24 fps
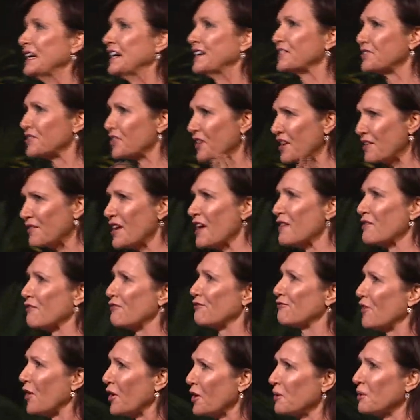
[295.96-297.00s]
Don't even have a
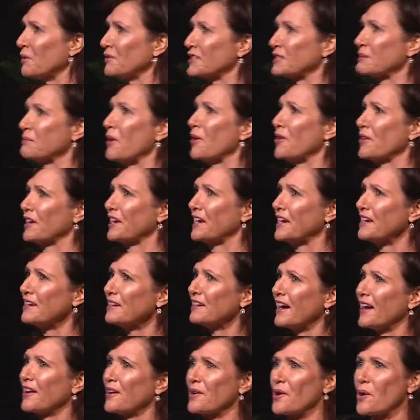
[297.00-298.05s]
photo of Smokey.
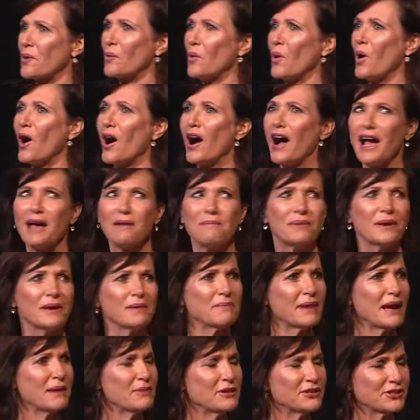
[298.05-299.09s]
I don't know why, but
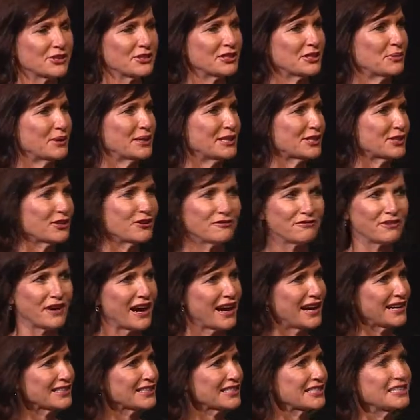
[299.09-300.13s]
maybe it's because he went so
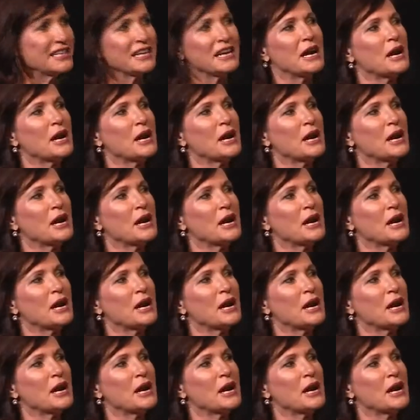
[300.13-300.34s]
fast.